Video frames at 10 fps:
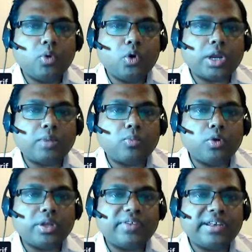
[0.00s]
more and
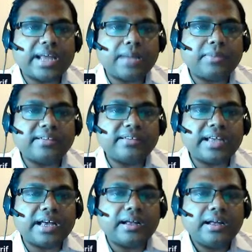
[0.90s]
more even time as
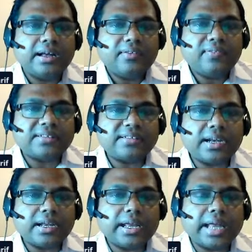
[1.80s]
they are
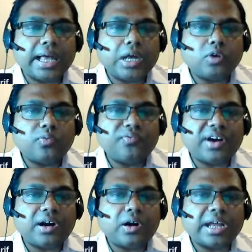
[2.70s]
faster and allow
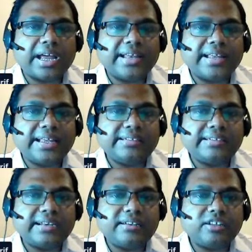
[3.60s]
for an
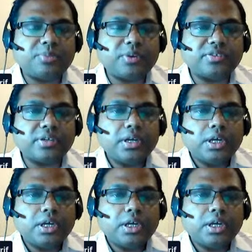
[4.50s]
instant response.